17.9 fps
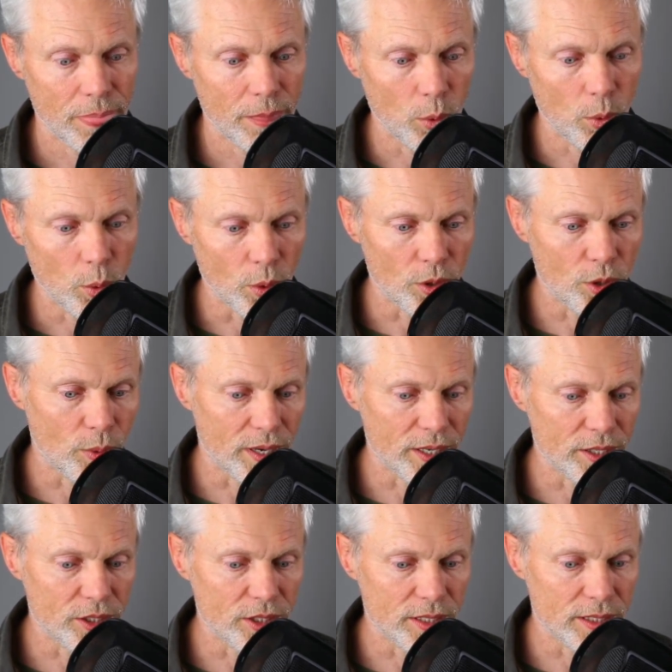Or do
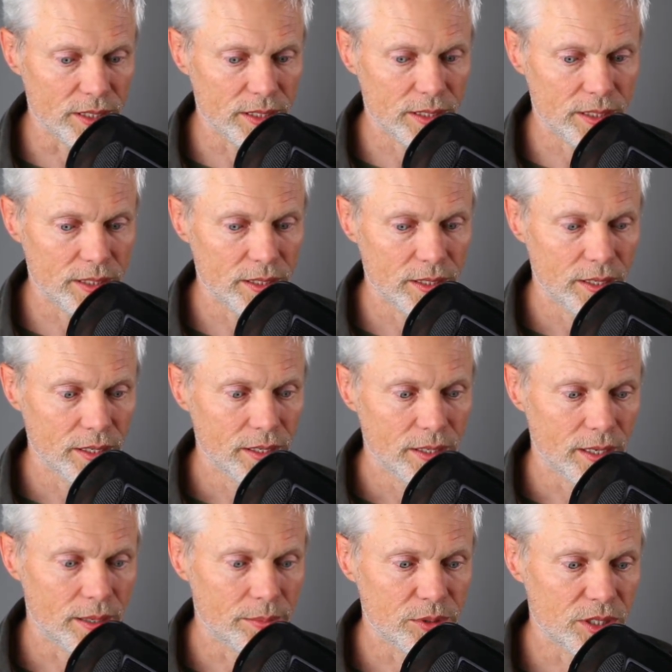I just,
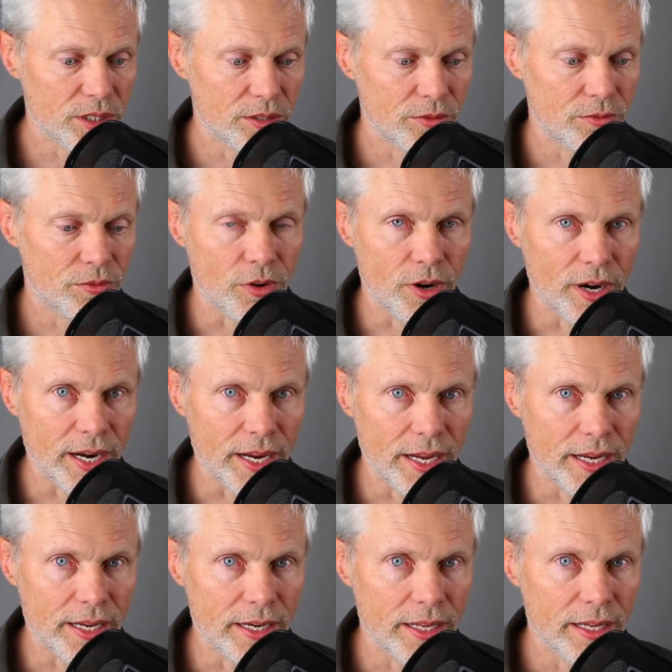I'm just
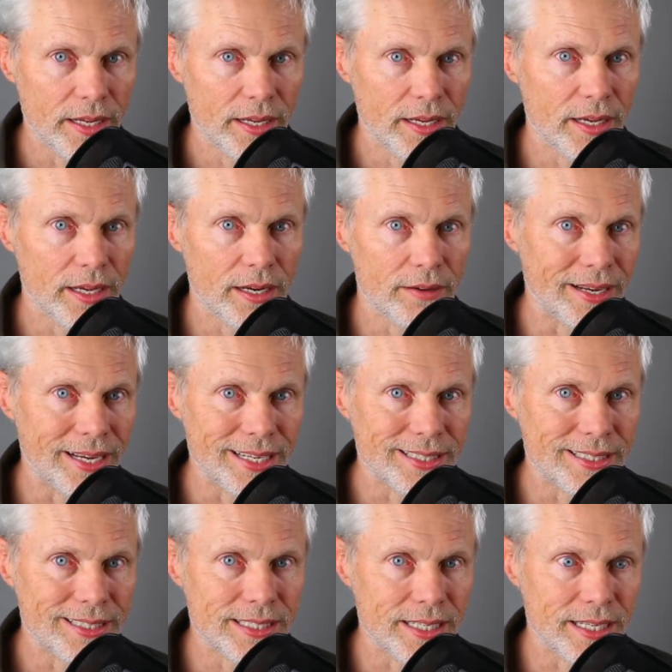afraid, and if I
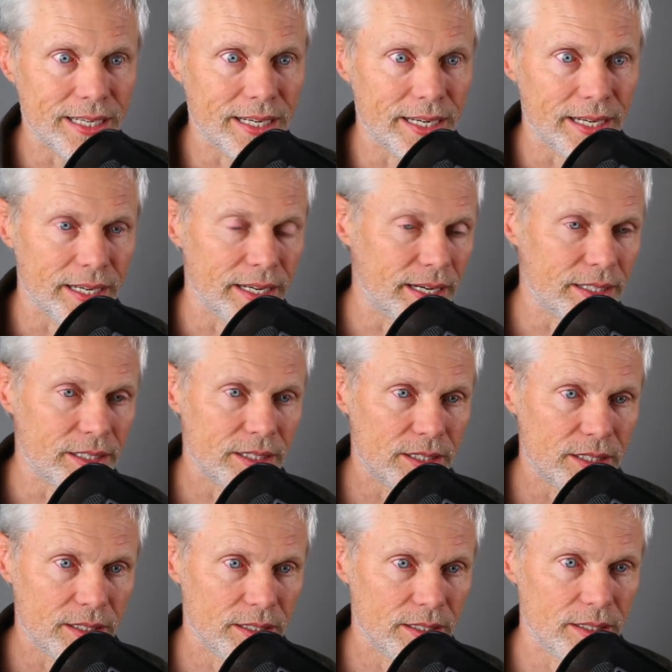get sick, I, I
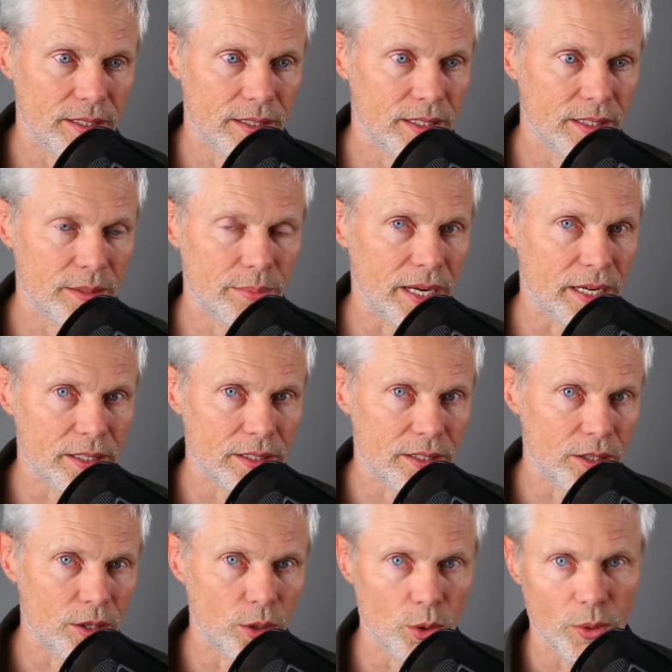just
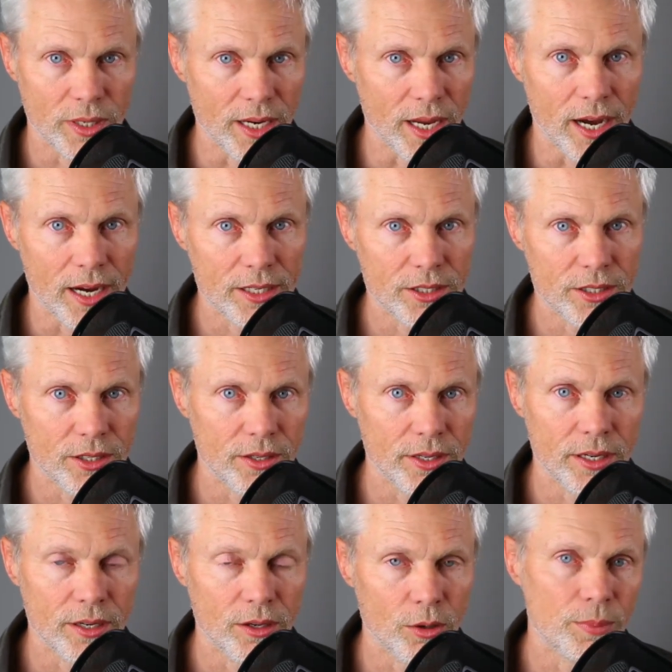expect to go to a doctor
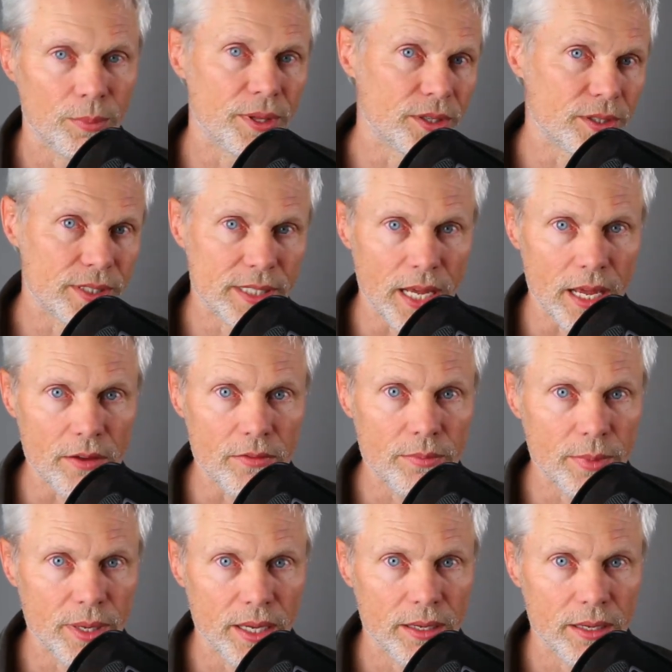and hope they'll save
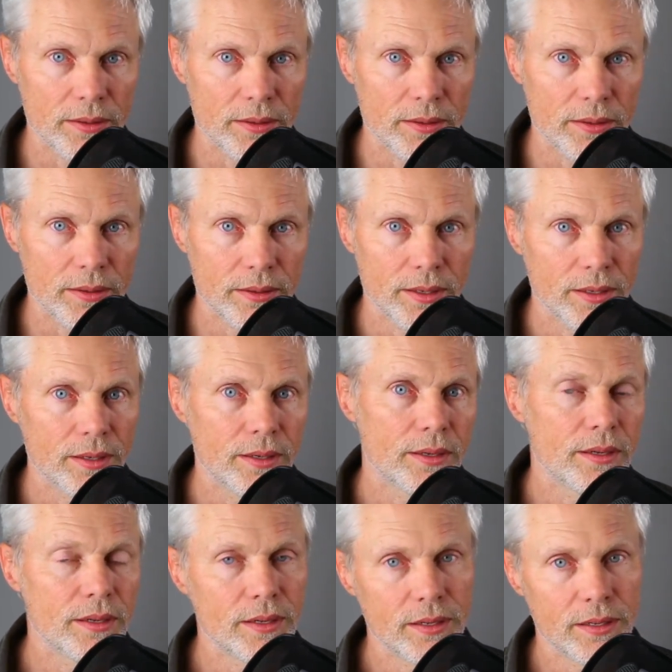me?
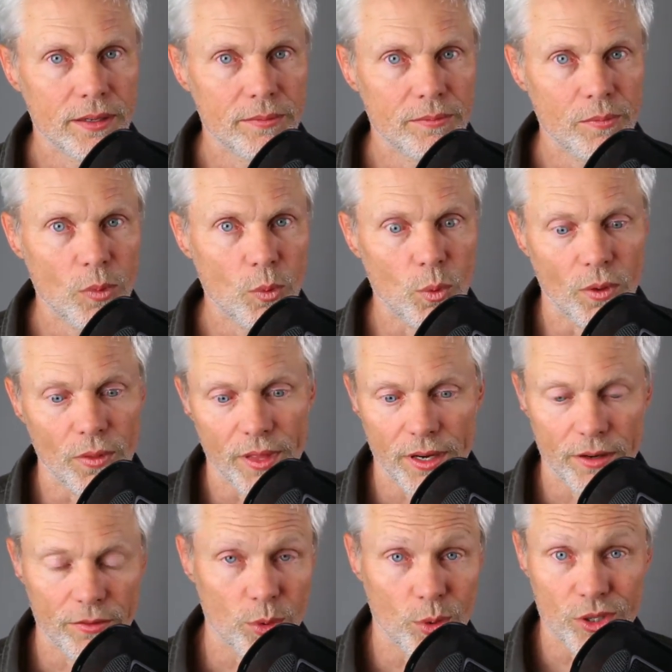Well,
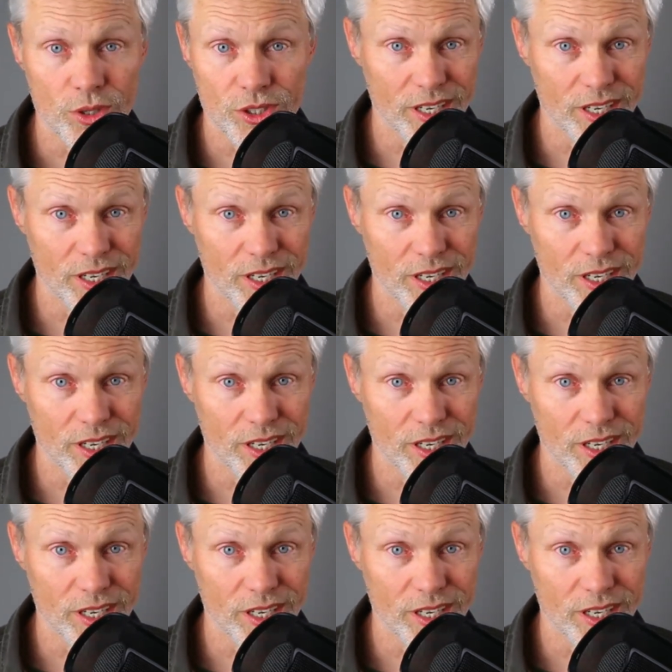then of course you're